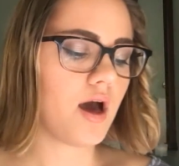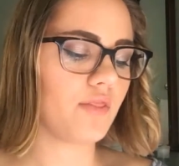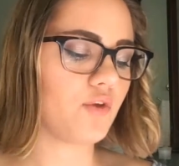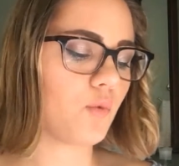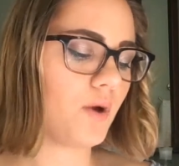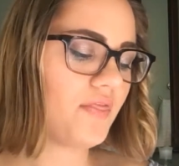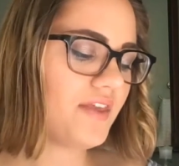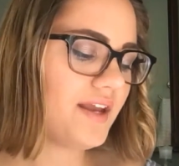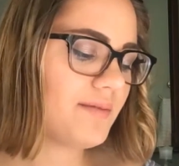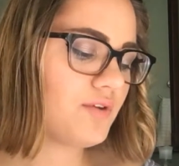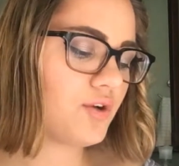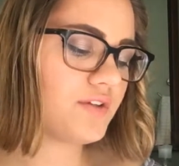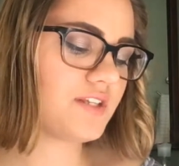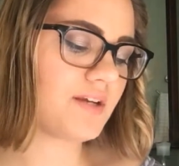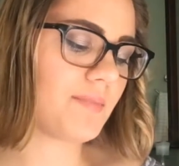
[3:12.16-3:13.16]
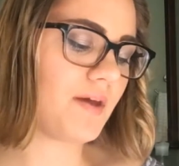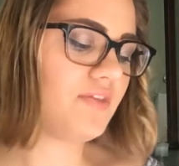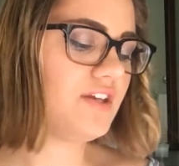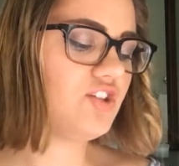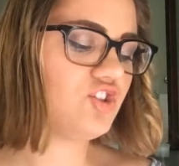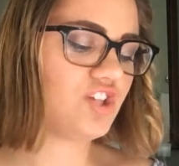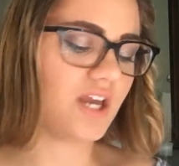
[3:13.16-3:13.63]
The one thing I'm noticing about
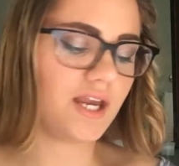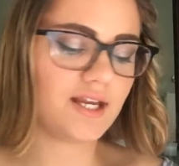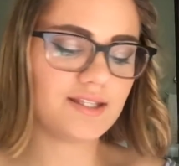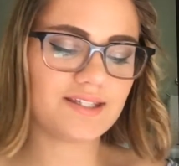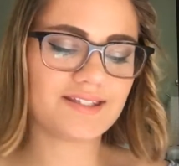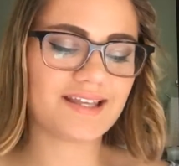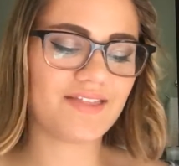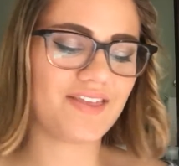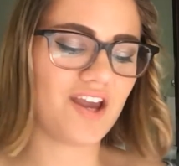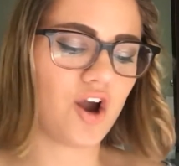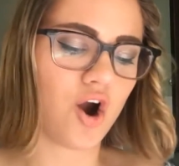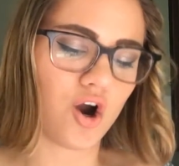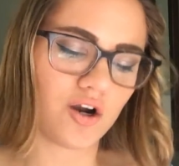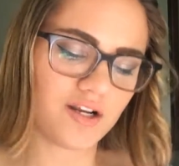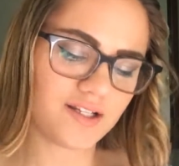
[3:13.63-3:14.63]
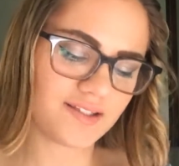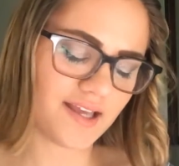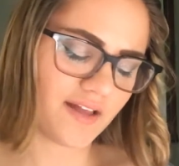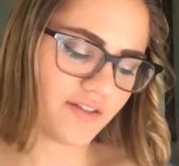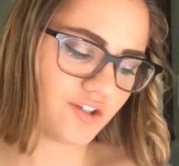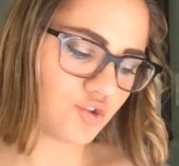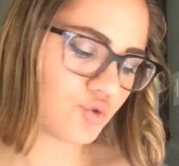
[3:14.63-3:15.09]
these shades is that they aren't
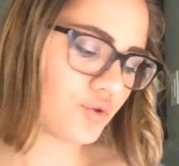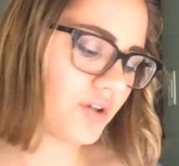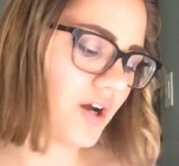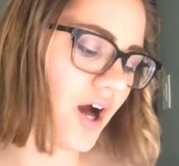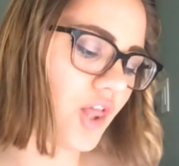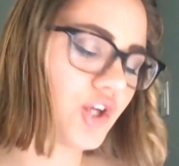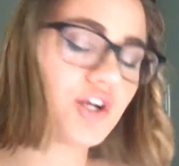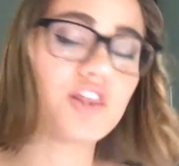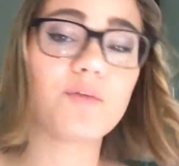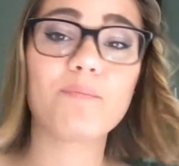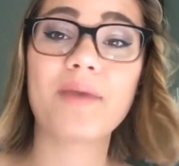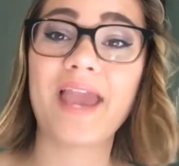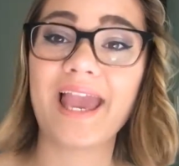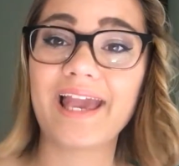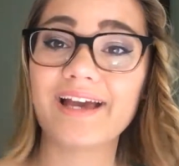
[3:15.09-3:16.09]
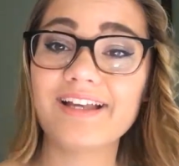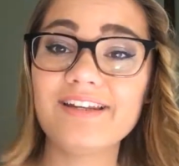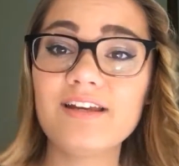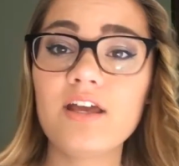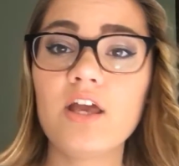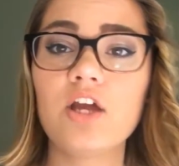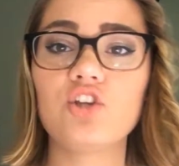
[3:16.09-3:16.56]
exactly true to color in the pan.
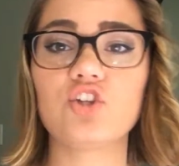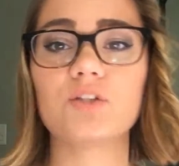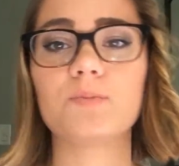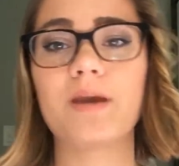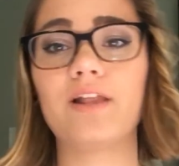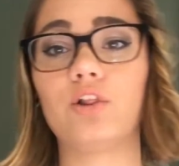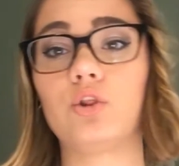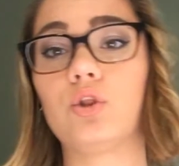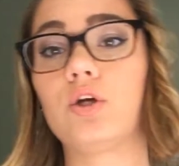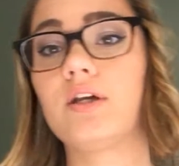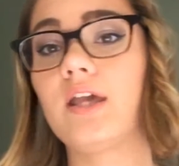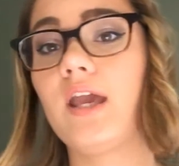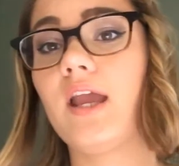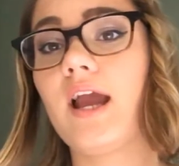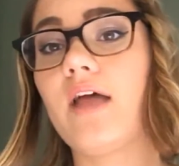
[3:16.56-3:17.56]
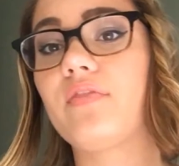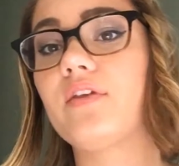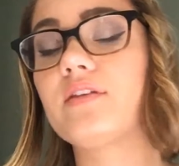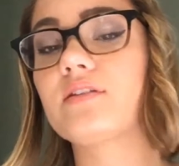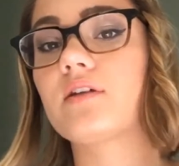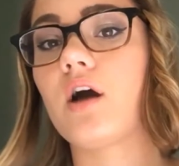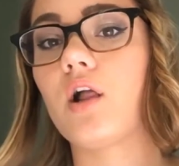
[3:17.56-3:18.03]
Just by looking at
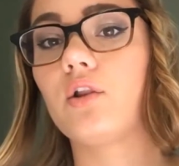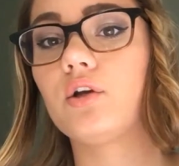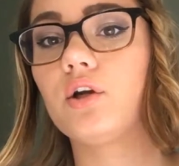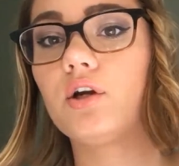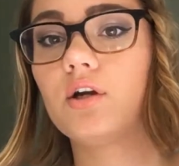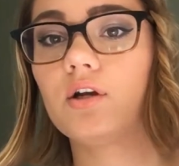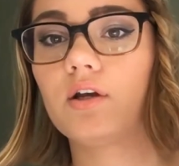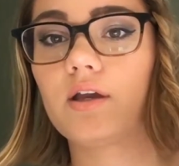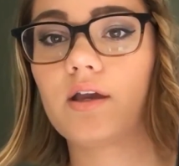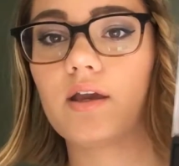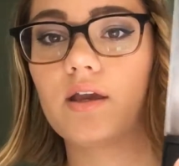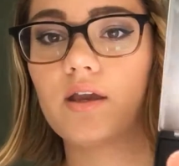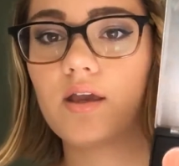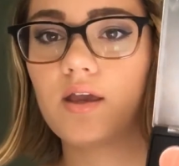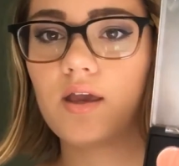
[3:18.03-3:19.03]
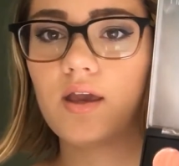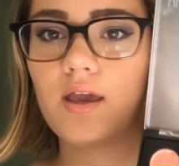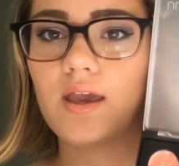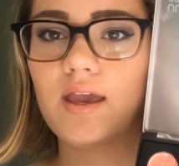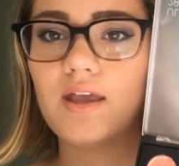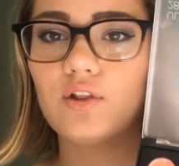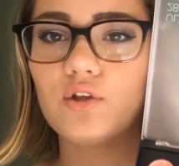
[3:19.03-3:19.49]
this color,
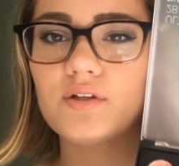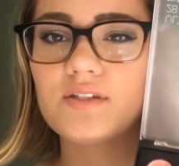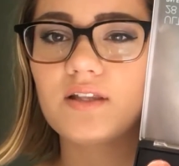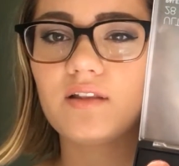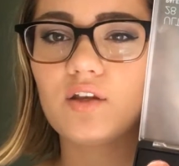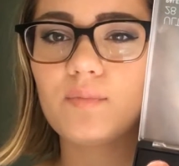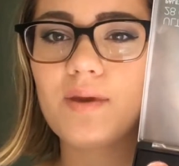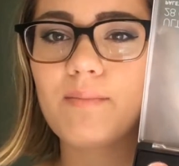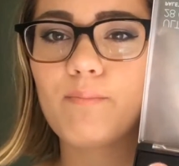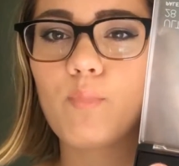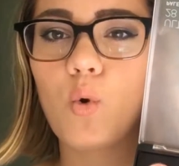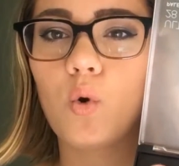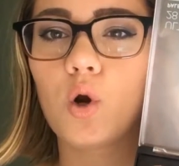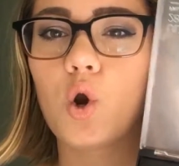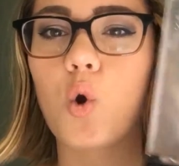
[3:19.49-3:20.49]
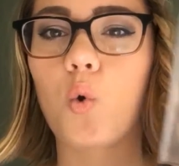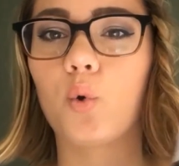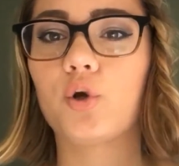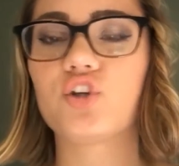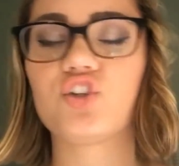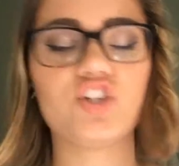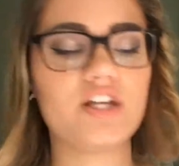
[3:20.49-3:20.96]
it looks a little bit more
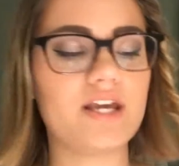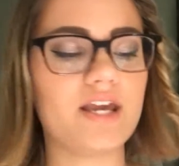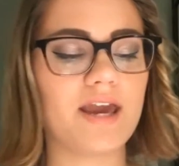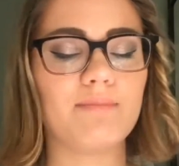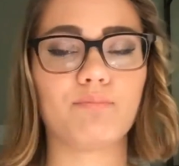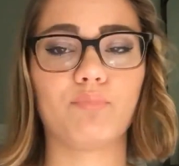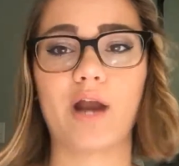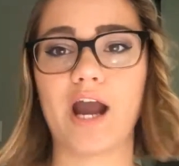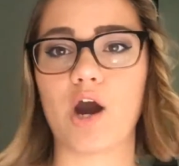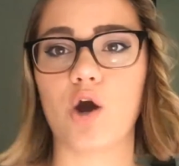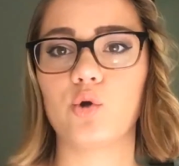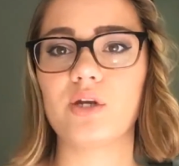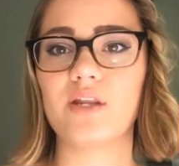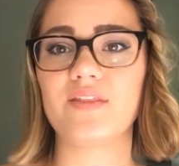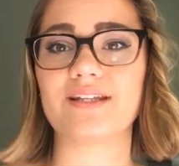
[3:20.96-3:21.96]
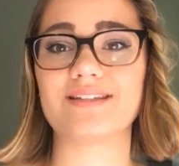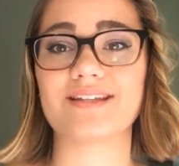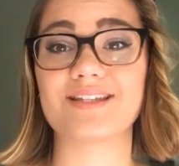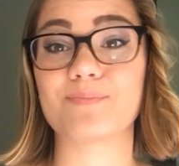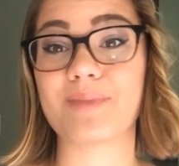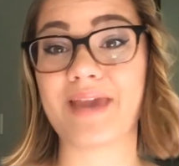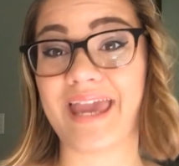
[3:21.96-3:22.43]
orangey and brown than it
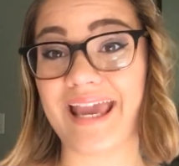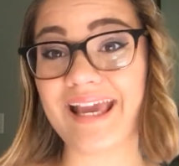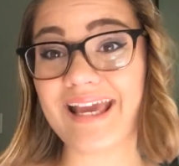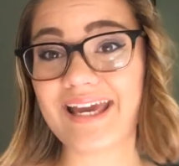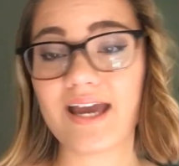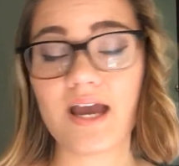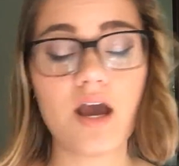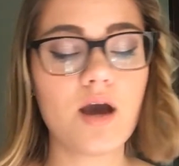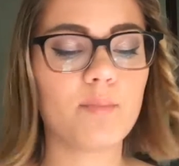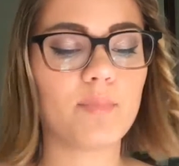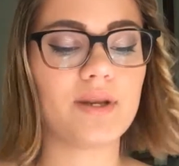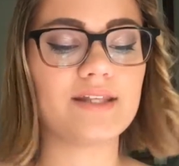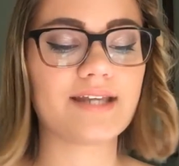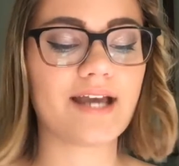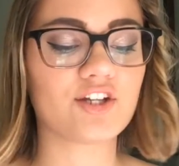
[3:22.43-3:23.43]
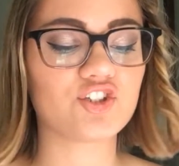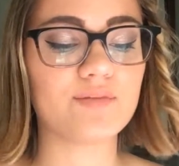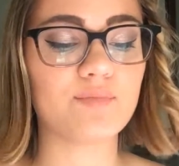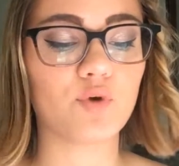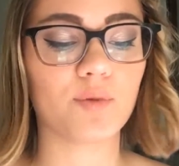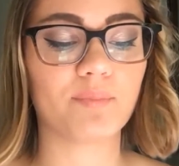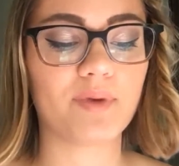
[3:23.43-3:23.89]
does pink, but it's
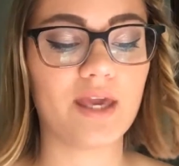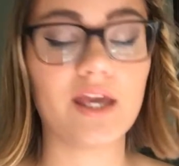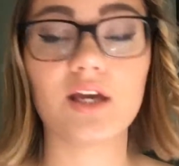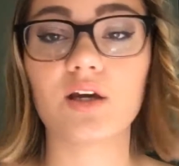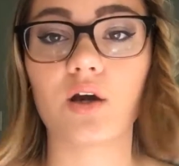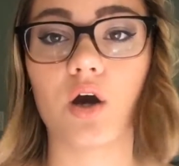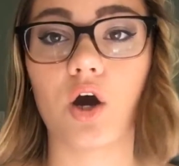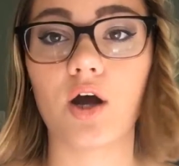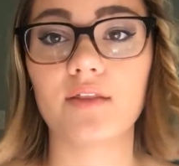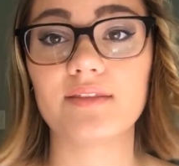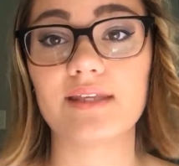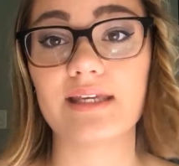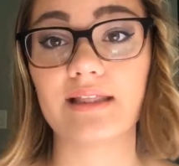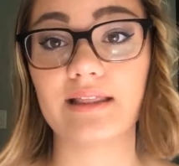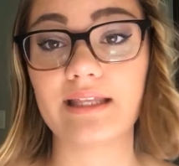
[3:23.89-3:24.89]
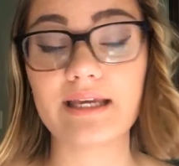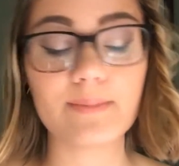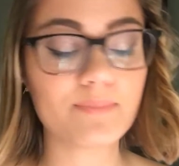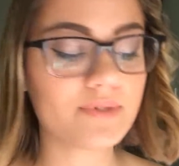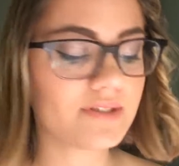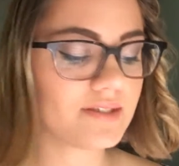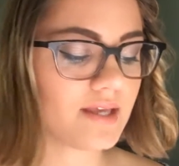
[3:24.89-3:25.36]
actually more pink on the
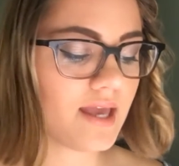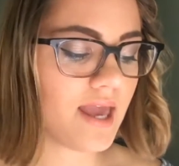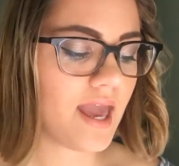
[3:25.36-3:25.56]
lips.